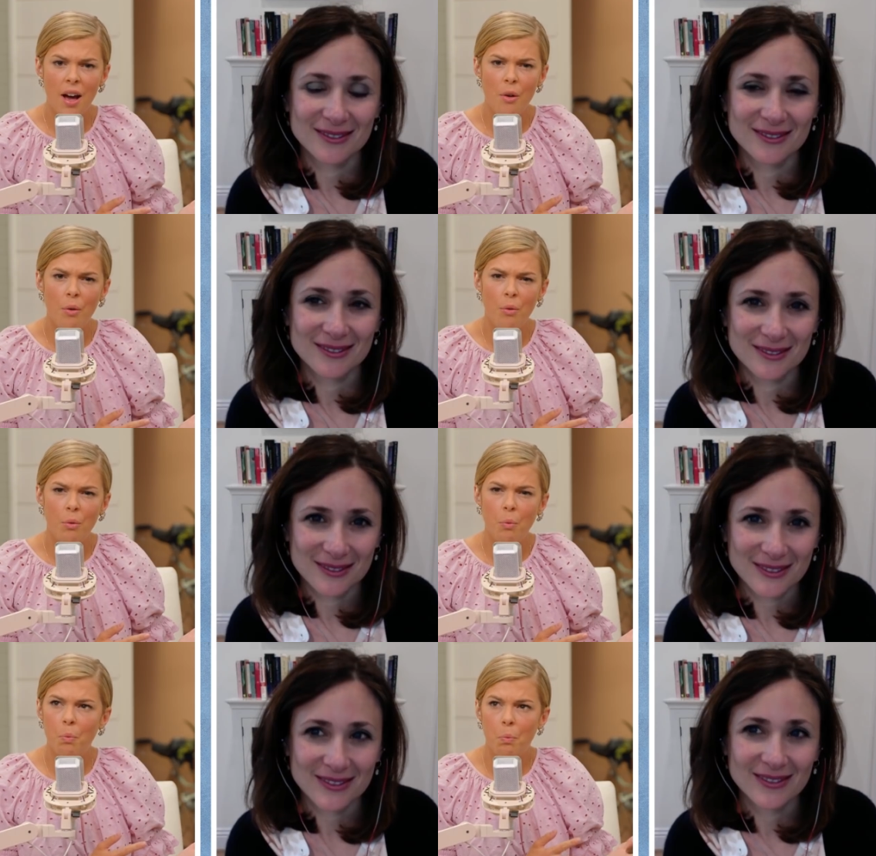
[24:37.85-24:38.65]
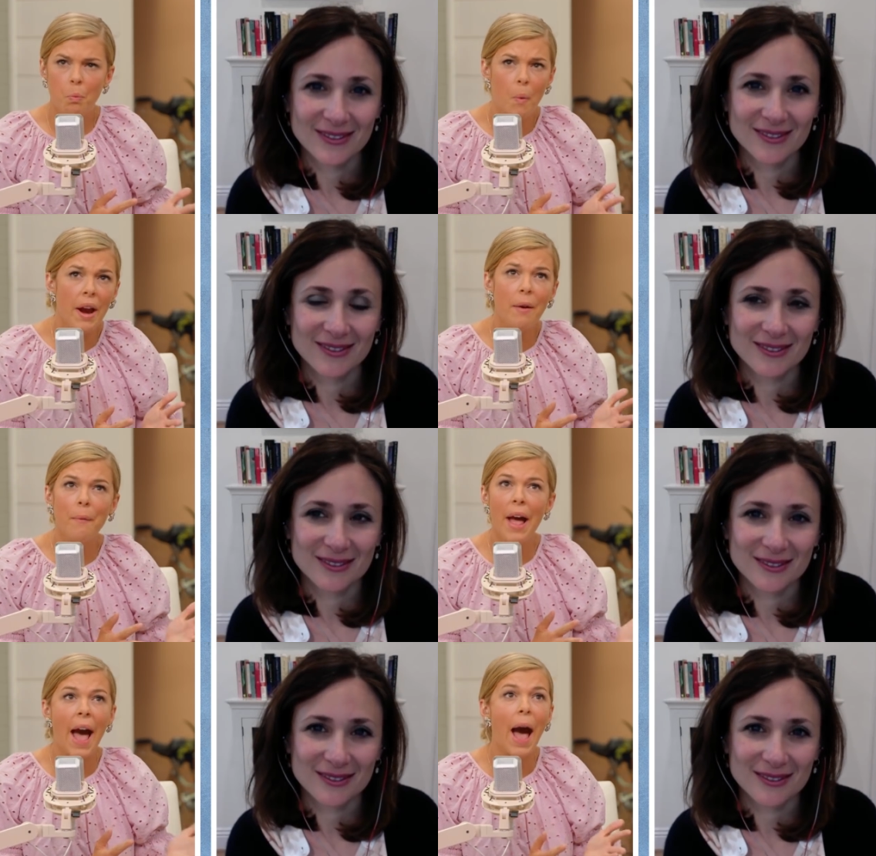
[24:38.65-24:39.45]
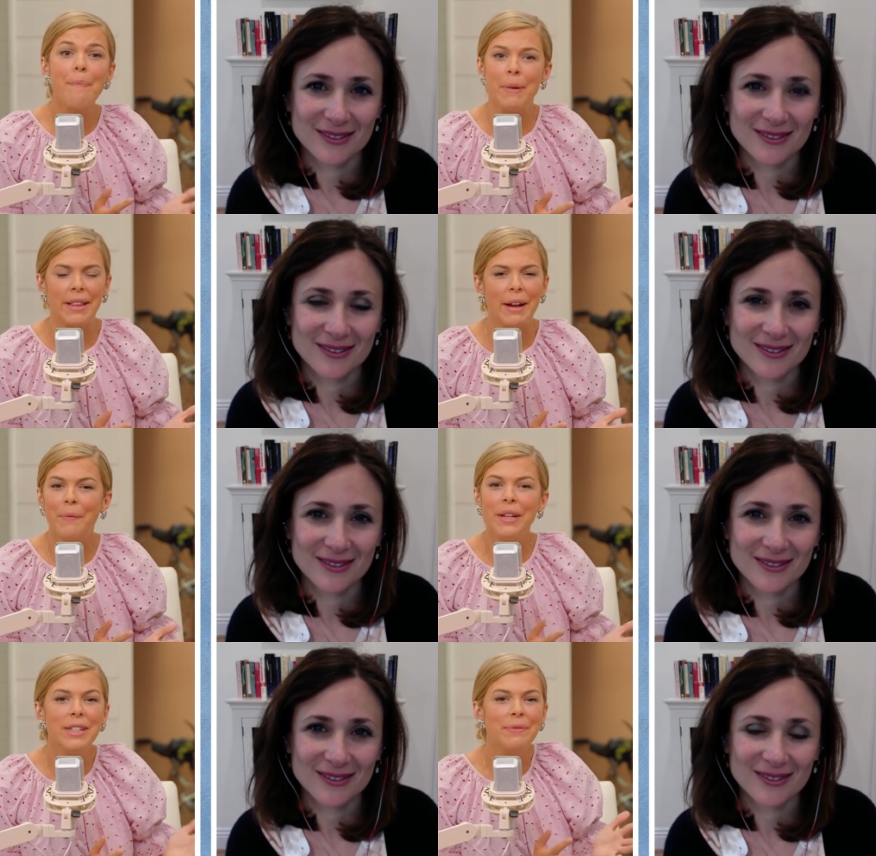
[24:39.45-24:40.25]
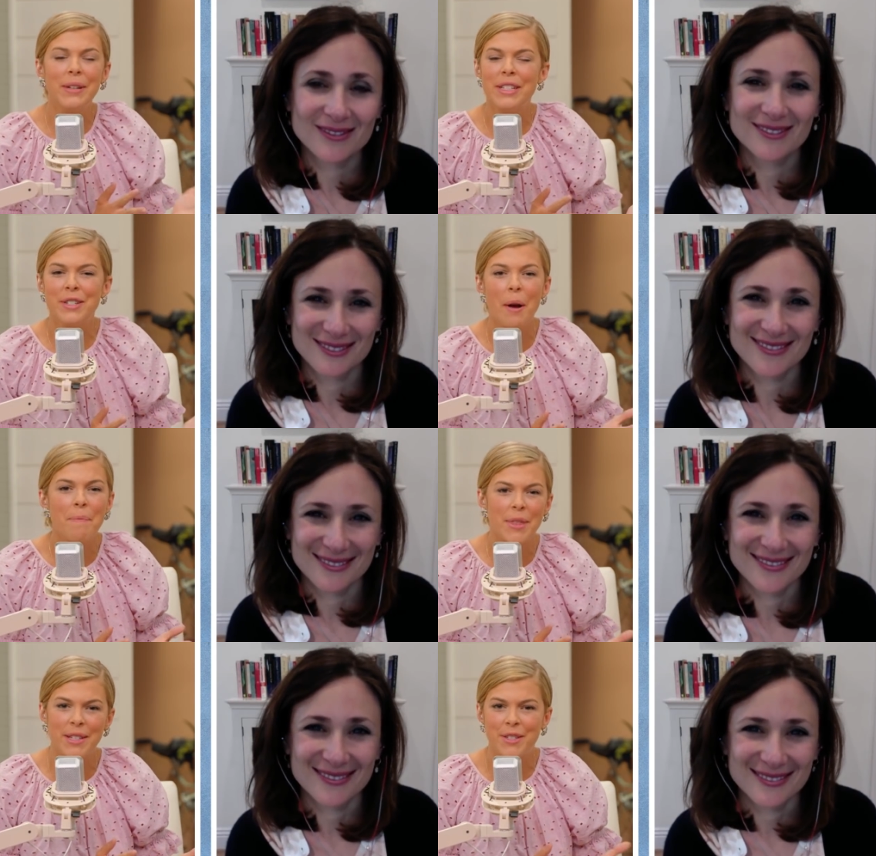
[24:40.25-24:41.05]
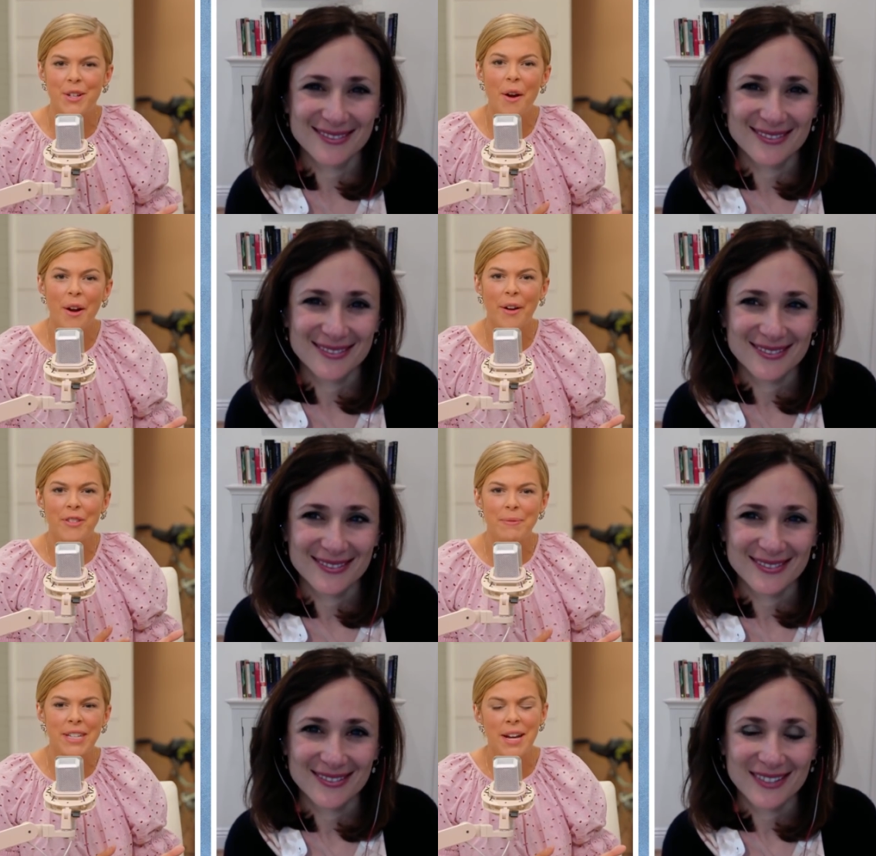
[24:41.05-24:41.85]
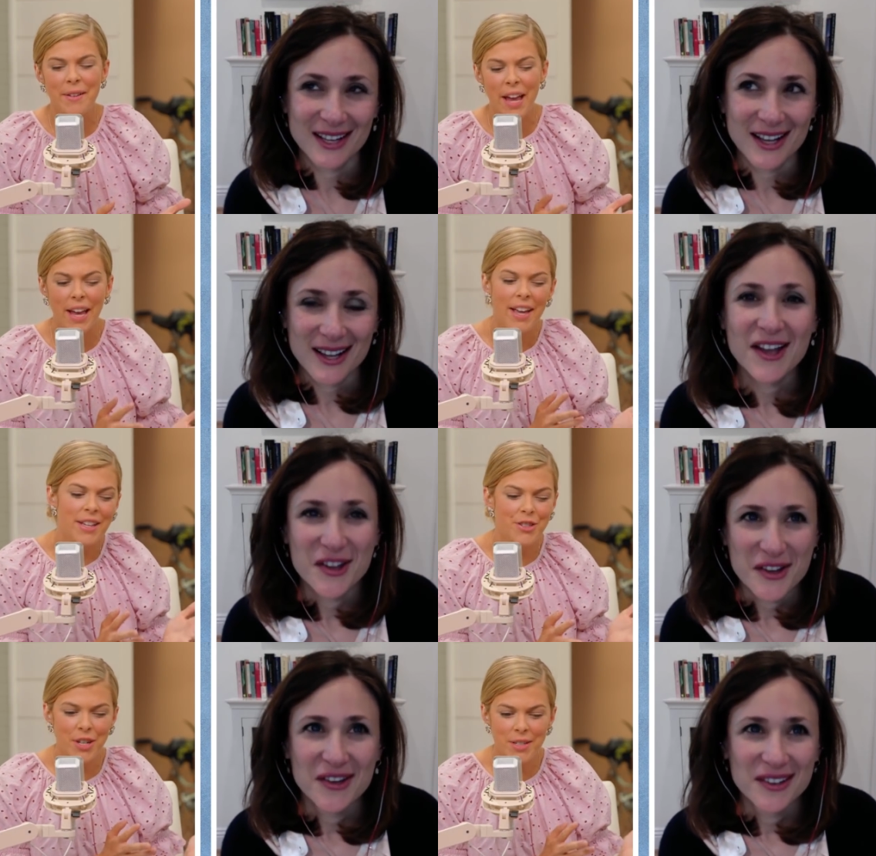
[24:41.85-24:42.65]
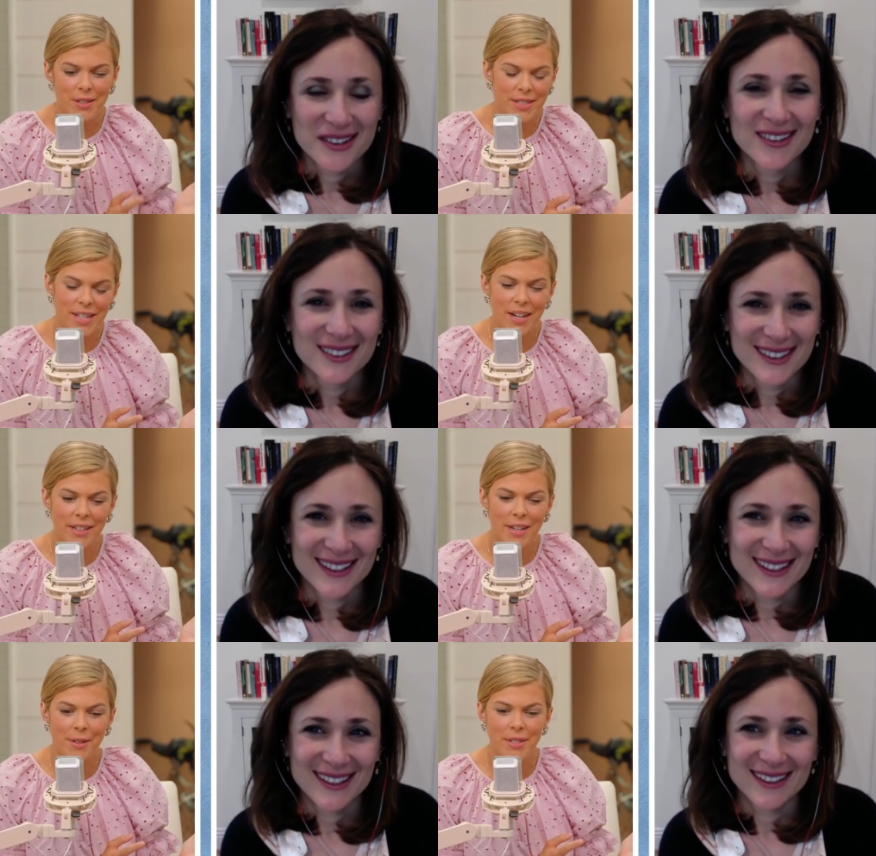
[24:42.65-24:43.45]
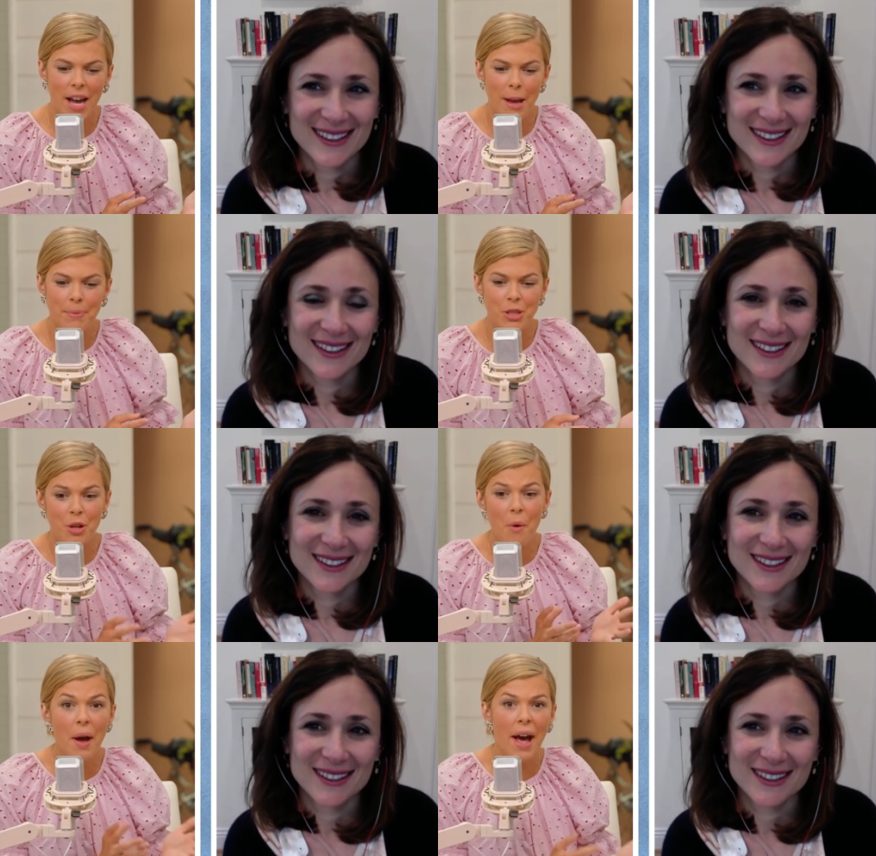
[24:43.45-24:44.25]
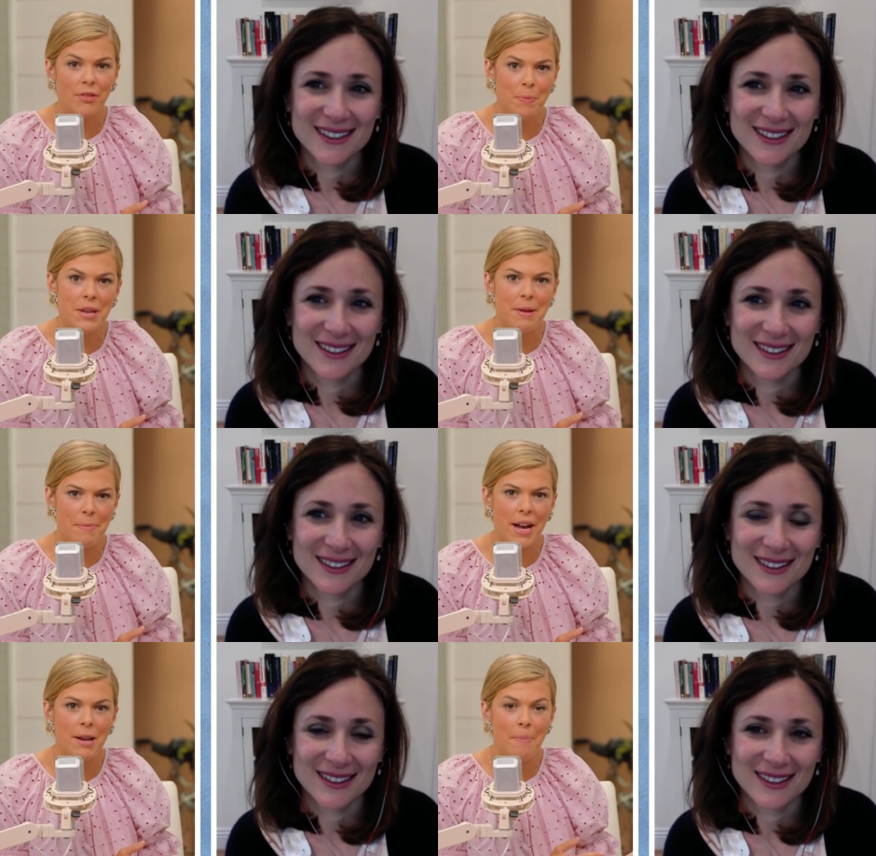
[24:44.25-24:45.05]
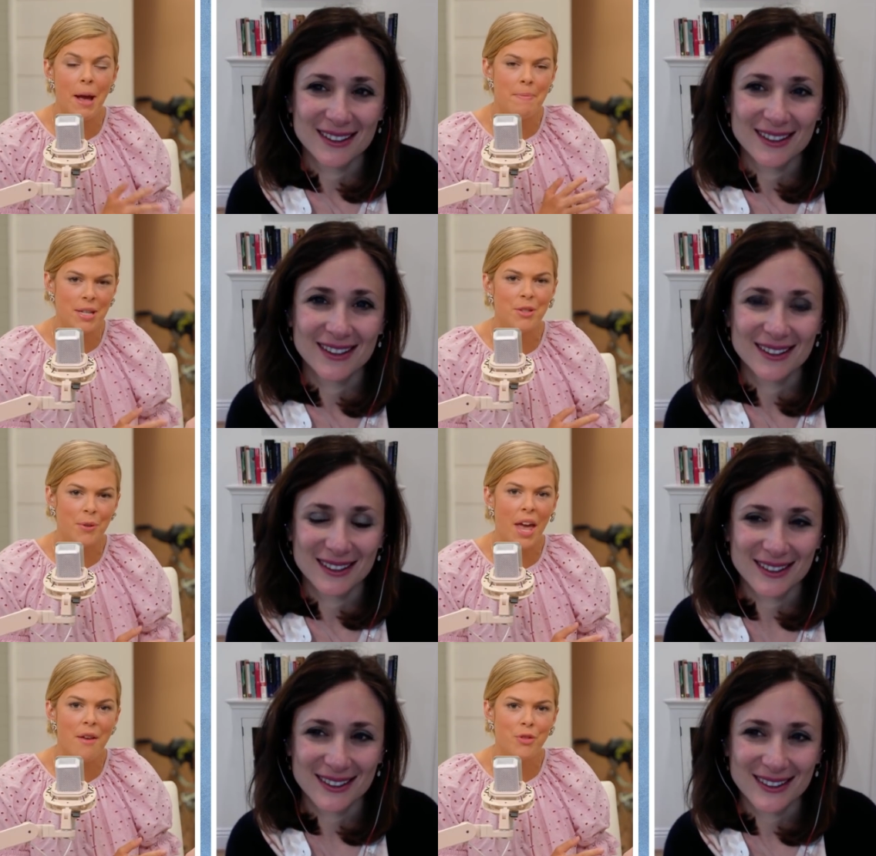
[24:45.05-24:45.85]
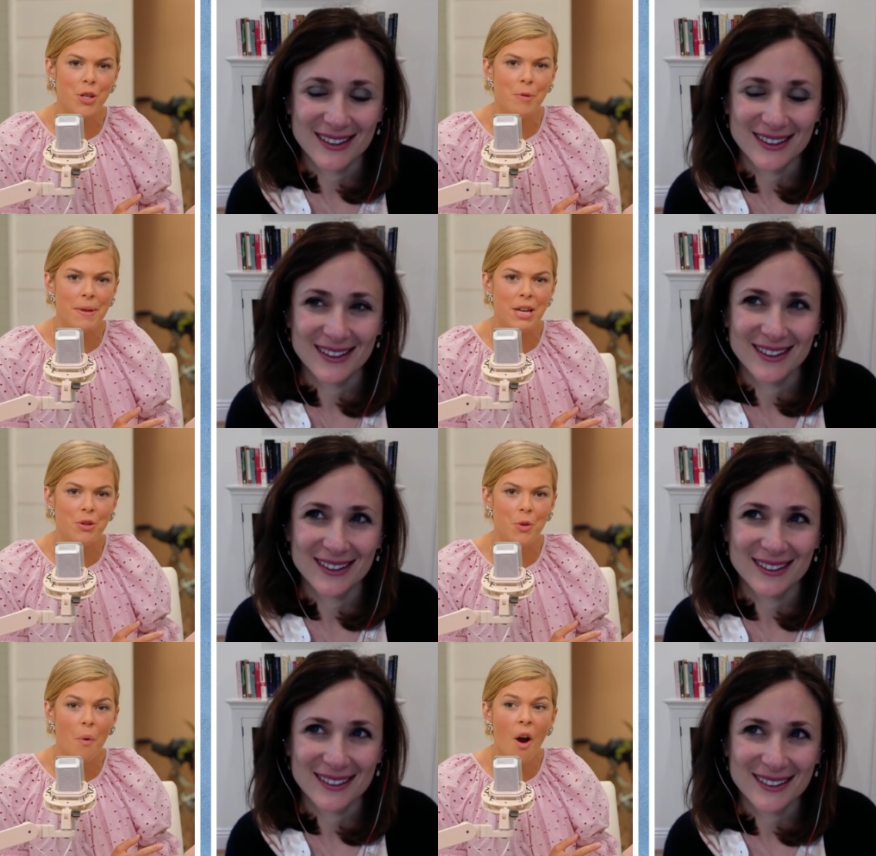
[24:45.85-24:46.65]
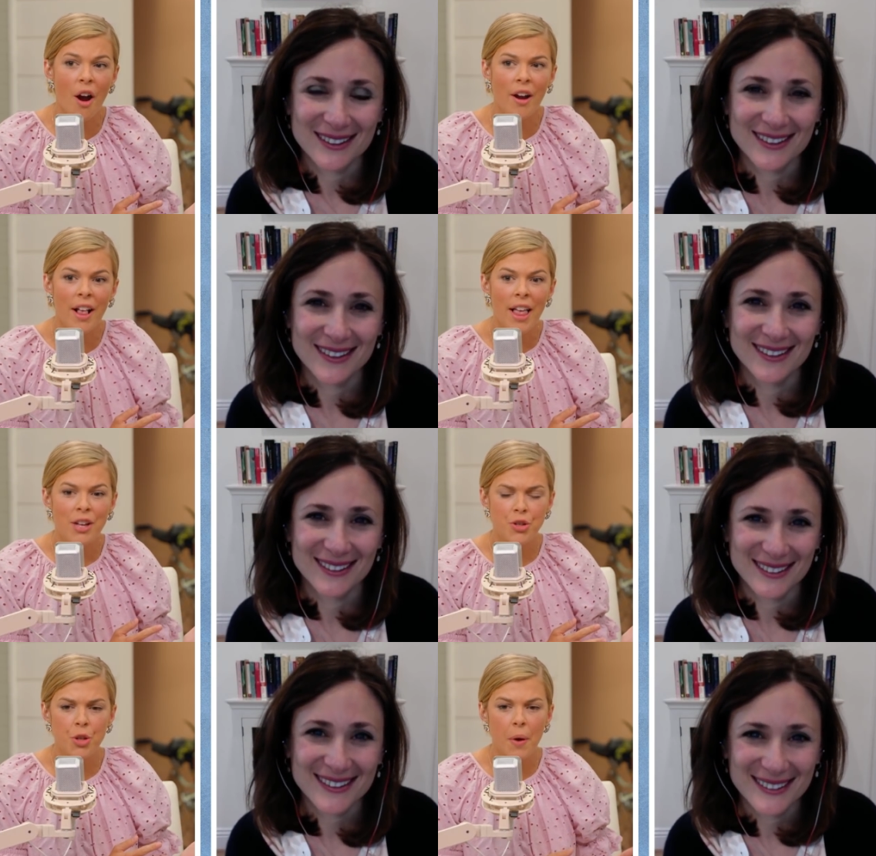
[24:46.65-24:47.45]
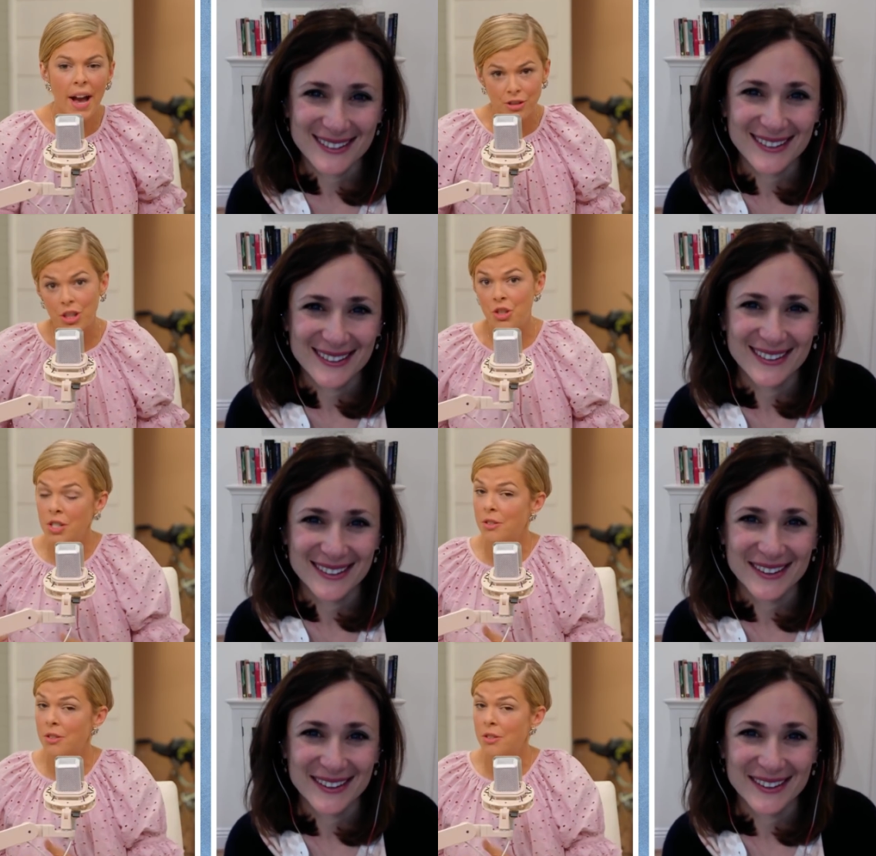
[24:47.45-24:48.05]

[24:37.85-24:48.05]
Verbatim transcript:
Speaker 1: Uh, where what happened? Like when did we jump the shark from saying okay, gender stereotypes don't have to be abided by, but it's okay for you to be who you are, to actually gender